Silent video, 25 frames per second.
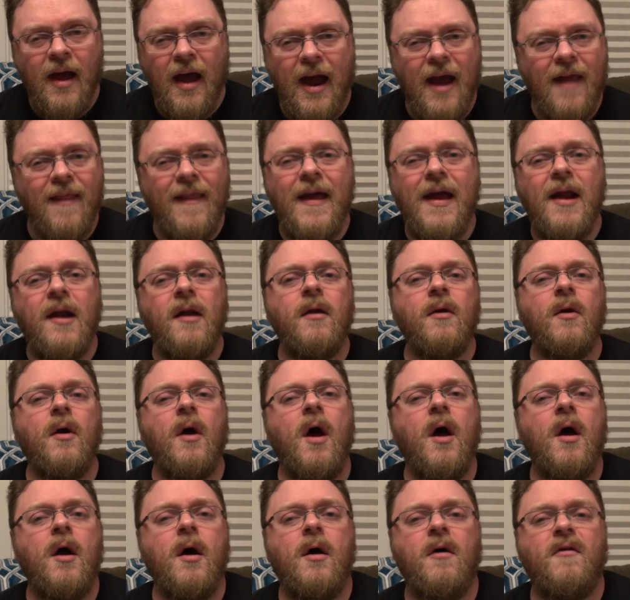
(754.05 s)
And then
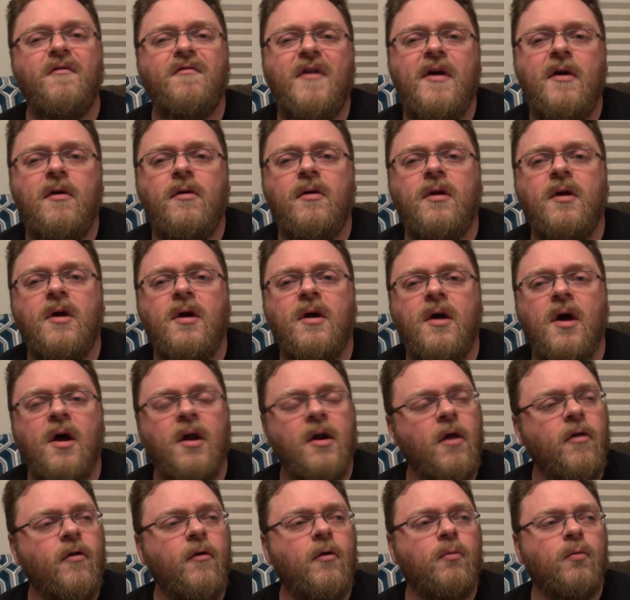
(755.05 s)
uh, found uh,
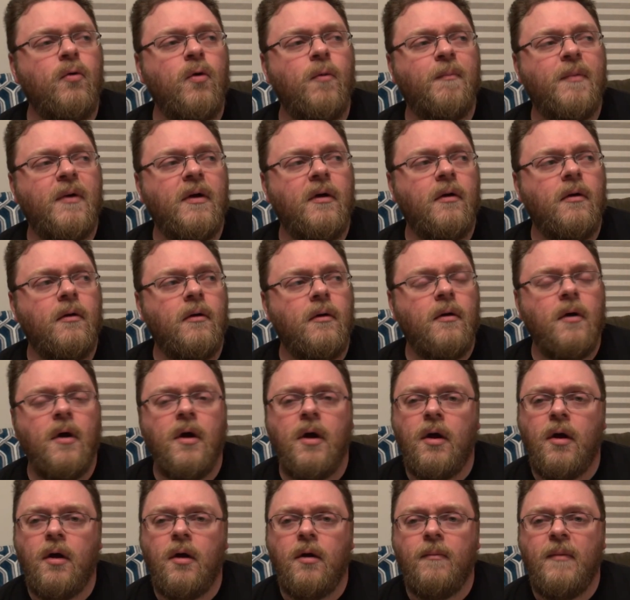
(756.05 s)
another root beer
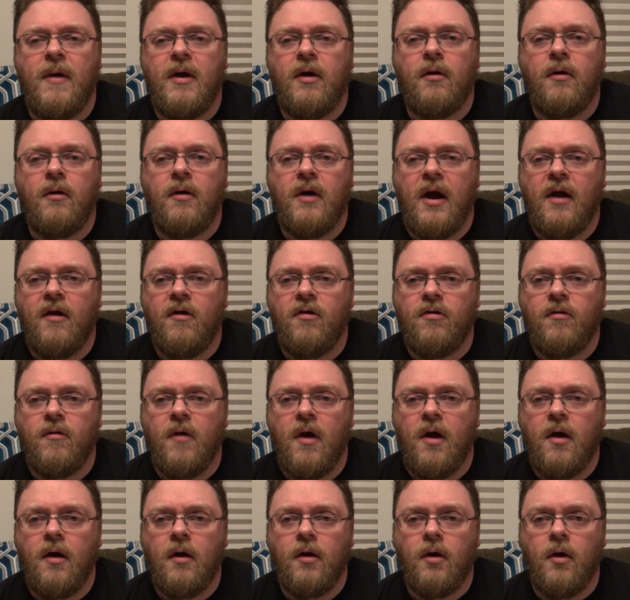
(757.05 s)
uh, maker has
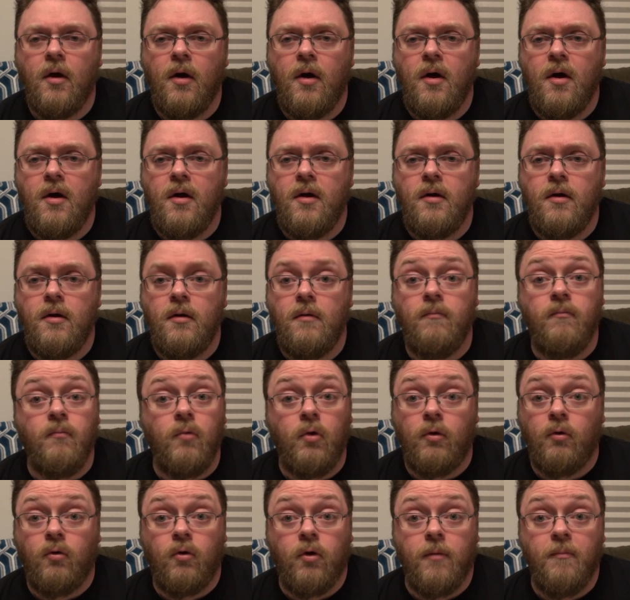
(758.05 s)
uh, gone
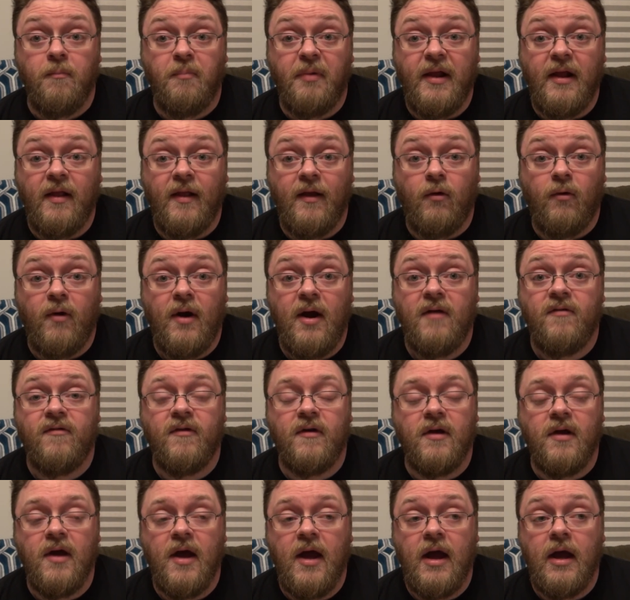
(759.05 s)
completely
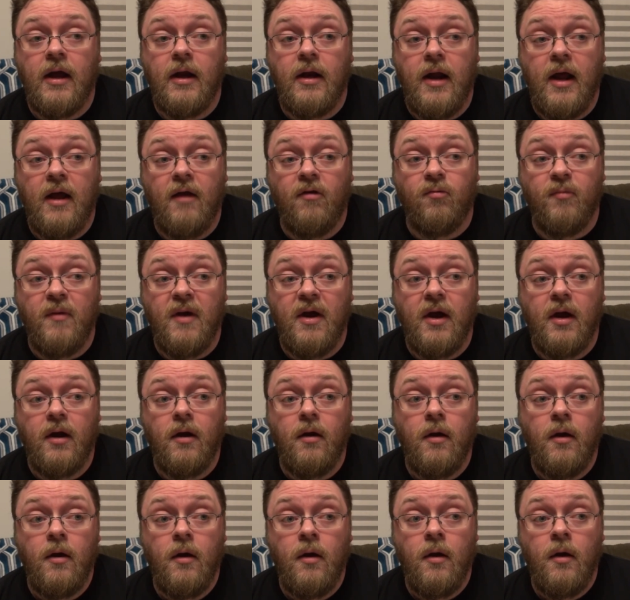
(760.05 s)
crazy and has made